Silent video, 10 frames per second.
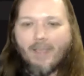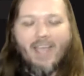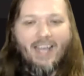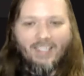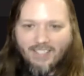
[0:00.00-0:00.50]

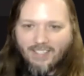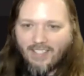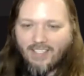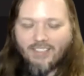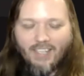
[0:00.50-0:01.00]

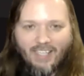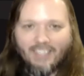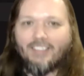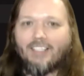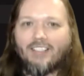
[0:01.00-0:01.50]
Allison,
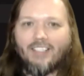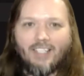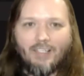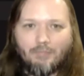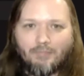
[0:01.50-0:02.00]

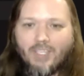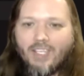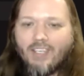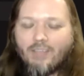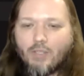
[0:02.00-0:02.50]
Tyler,
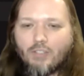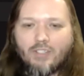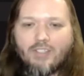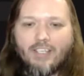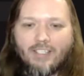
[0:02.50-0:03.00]

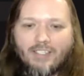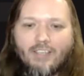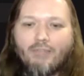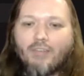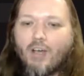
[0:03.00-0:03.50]
it's
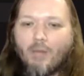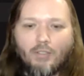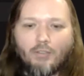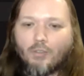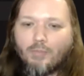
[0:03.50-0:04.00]
a
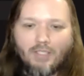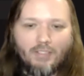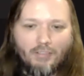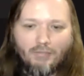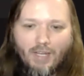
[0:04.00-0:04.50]
phenomenal group to
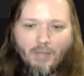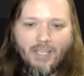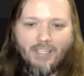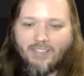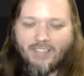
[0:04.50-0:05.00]
learn
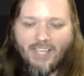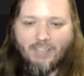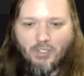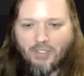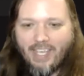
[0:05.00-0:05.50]
from, and
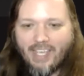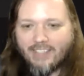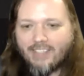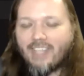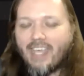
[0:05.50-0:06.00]
I just
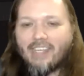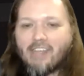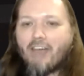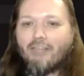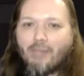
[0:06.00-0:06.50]
can't say
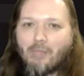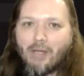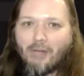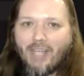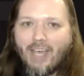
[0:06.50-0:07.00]
enough
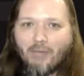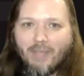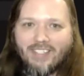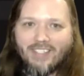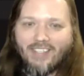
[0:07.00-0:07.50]
about how
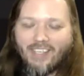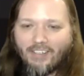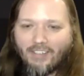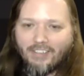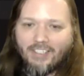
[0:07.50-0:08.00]
amazing
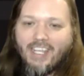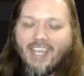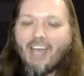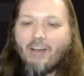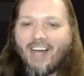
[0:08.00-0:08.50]
they are and
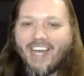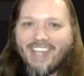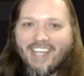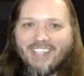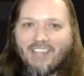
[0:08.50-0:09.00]
how
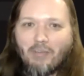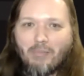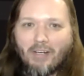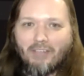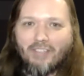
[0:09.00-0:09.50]
high they set the
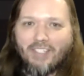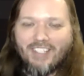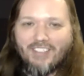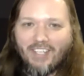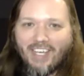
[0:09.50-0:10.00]
bar for
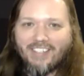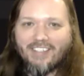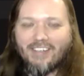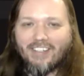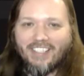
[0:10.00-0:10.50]
teaching XR